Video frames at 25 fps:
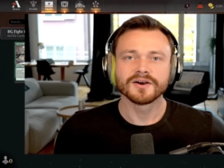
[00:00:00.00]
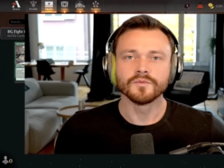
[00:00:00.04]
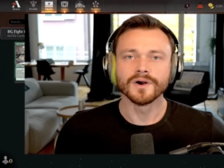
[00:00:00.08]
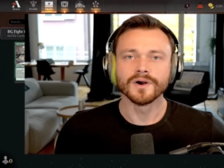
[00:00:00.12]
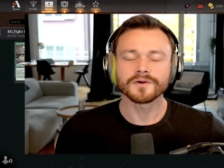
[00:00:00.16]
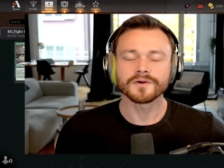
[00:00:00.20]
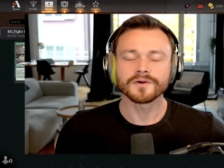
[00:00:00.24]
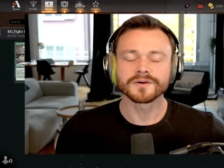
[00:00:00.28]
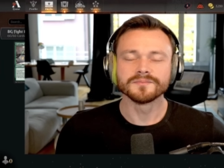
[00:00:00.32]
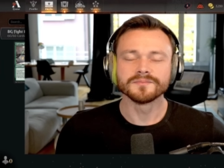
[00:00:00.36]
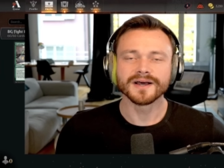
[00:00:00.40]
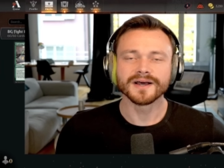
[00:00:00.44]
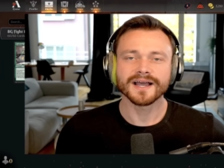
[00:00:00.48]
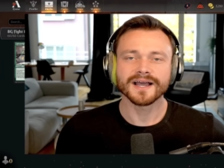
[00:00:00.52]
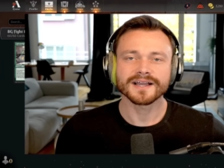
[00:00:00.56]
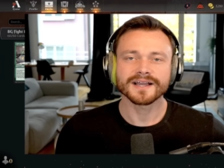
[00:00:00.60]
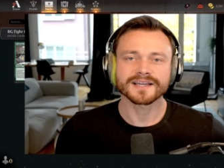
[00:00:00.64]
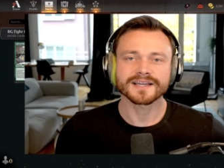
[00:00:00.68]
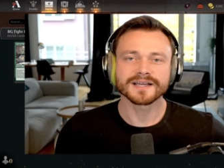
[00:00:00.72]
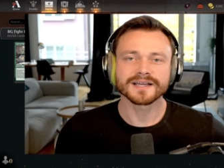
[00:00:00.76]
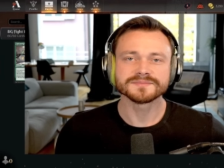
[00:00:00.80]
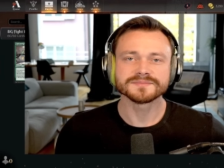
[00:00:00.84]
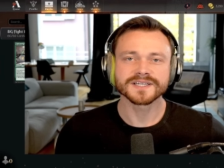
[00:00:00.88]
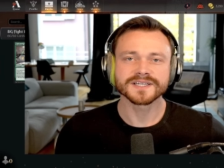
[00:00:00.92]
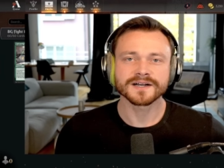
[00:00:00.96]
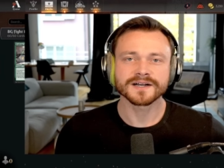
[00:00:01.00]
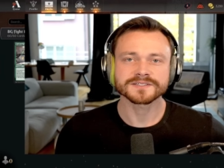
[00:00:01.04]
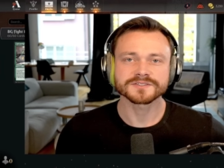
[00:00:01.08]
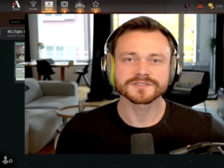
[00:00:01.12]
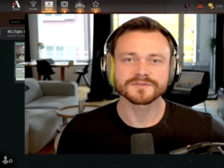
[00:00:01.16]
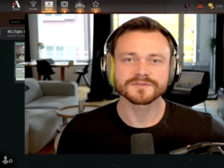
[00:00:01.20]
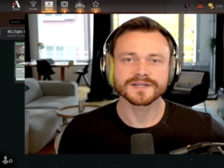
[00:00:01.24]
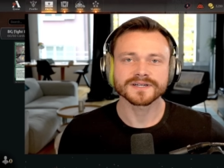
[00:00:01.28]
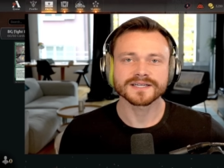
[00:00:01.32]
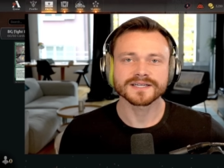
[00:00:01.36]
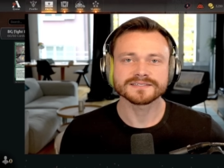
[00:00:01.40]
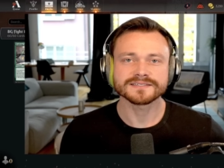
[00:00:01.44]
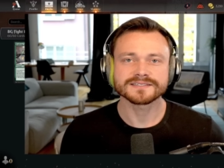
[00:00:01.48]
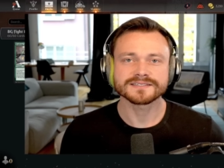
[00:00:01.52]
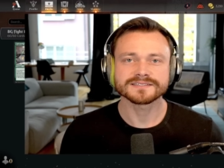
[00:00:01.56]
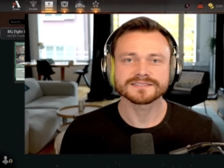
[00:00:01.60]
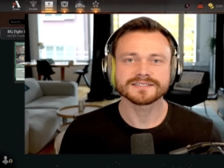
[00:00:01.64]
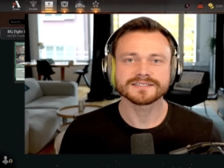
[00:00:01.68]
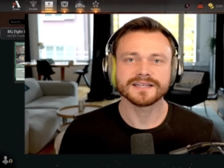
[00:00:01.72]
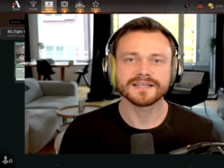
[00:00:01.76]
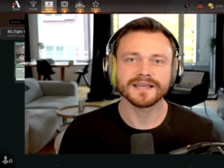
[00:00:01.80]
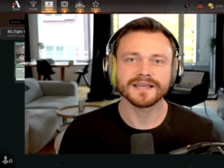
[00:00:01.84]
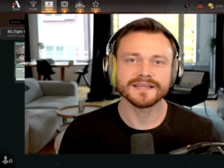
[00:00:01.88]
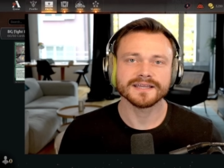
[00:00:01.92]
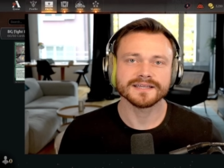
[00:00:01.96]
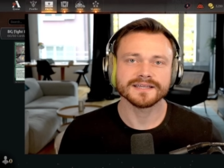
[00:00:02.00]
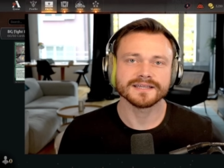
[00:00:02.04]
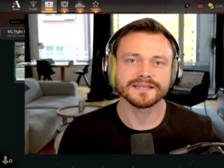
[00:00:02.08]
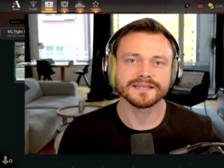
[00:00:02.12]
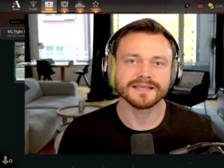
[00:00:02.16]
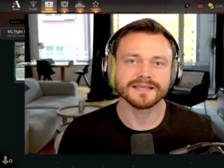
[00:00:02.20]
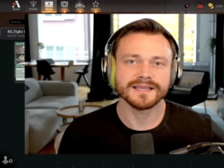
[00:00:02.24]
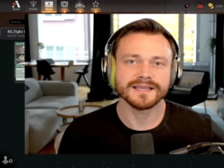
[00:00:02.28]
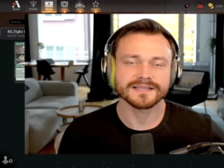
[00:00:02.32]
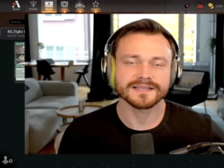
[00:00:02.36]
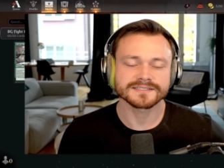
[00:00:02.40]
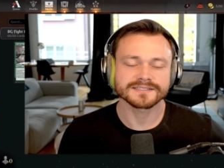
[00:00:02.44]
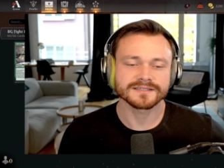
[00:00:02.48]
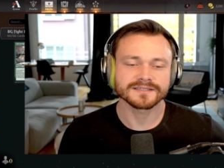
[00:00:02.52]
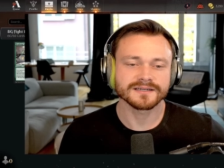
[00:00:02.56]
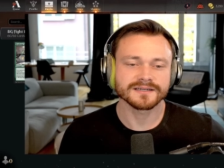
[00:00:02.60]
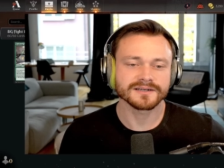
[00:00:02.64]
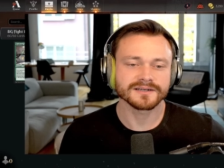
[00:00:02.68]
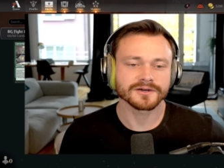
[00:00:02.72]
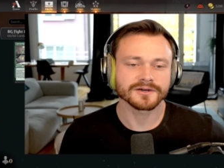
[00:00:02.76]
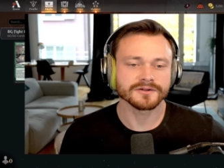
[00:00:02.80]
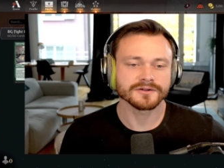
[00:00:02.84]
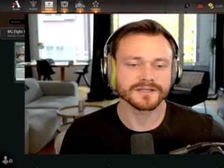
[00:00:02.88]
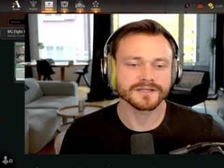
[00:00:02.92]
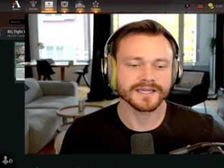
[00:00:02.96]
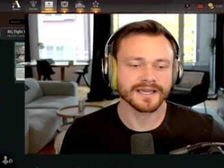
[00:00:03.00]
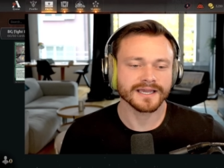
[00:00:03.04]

Welcome back, I'm Dr. Ruckus, and today in Ixalan Early